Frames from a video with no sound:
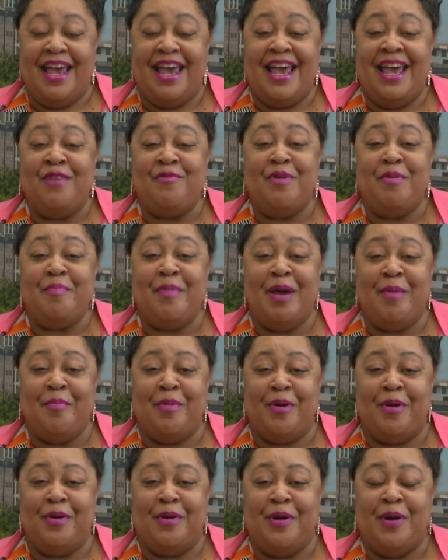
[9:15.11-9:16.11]
And
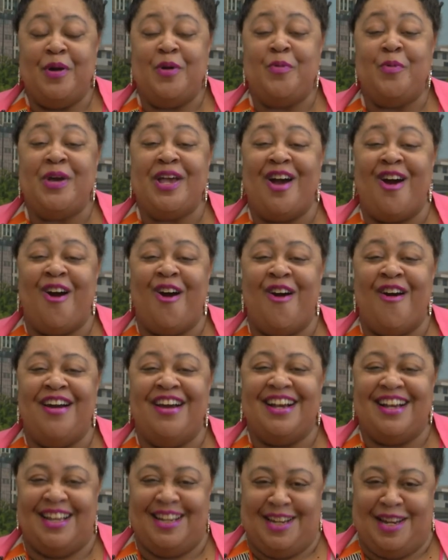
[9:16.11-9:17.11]
remember, we are
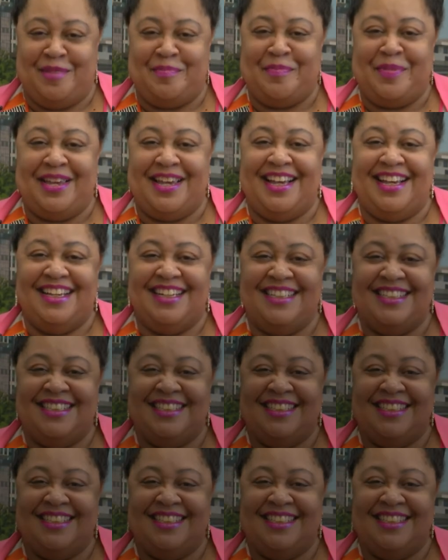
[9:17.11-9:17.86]
Columbia.